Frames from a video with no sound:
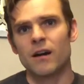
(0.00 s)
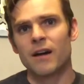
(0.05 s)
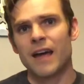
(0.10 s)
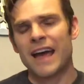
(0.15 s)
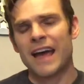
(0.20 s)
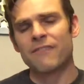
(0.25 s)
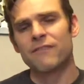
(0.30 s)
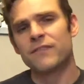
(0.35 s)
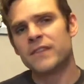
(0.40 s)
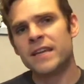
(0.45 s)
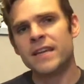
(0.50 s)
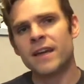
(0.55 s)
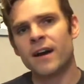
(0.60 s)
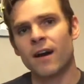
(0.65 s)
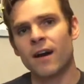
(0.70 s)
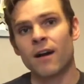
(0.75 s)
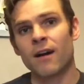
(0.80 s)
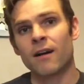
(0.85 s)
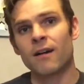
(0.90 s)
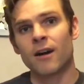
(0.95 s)

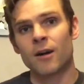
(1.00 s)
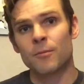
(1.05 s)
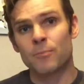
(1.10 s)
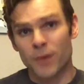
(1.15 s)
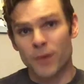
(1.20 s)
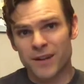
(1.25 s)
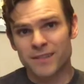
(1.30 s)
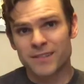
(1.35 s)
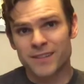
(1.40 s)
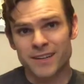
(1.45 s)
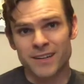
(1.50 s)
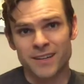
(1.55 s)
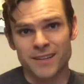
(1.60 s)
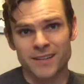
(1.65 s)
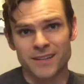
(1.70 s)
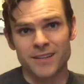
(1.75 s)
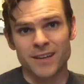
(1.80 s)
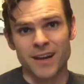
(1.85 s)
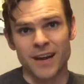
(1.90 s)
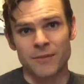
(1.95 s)
FDR, our president at the
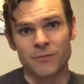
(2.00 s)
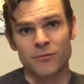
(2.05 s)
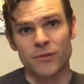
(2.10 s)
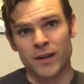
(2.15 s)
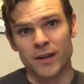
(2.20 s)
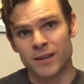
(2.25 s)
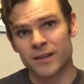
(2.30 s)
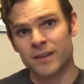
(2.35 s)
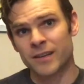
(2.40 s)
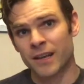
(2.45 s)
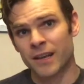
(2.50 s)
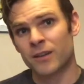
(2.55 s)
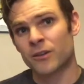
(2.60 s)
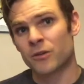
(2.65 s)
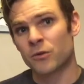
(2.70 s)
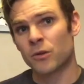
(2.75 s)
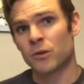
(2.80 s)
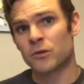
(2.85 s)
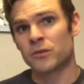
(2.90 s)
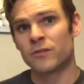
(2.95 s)
time, Franklin Delano
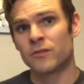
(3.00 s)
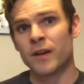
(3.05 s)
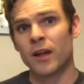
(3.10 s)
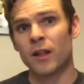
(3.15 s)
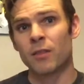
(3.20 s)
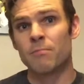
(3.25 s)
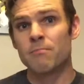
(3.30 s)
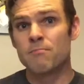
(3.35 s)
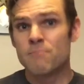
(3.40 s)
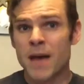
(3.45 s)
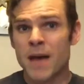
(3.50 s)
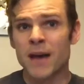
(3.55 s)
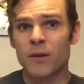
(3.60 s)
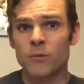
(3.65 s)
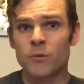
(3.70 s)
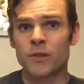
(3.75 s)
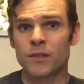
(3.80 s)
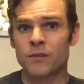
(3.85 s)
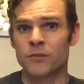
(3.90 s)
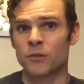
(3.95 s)
Roosevelt, met
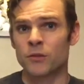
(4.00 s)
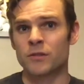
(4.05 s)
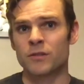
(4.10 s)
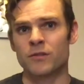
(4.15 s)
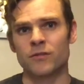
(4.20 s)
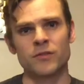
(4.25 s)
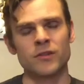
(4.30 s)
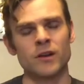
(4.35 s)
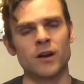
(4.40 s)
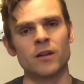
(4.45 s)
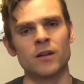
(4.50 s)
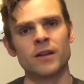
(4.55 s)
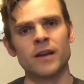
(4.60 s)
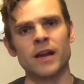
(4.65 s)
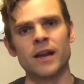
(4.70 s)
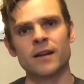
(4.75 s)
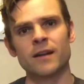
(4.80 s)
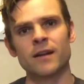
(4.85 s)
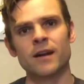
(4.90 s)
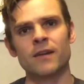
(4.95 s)
with Joseph Stalin
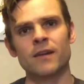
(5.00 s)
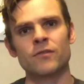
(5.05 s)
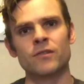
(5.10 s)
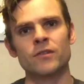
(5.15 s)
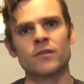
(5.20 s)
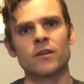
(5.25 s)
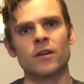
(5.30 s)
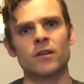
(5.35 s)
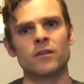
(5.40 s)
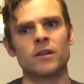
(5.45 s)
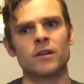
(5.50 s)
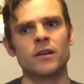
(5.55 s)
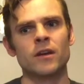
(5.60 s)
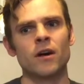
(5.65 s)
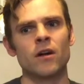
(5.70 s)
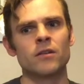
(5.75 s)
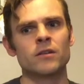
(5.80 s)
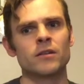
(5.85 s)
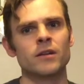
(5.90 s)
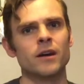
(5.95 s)
at a conference called
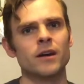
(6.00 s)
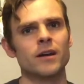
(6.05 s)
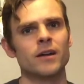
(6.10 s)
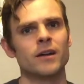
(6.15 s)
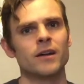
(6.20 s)
Yalta.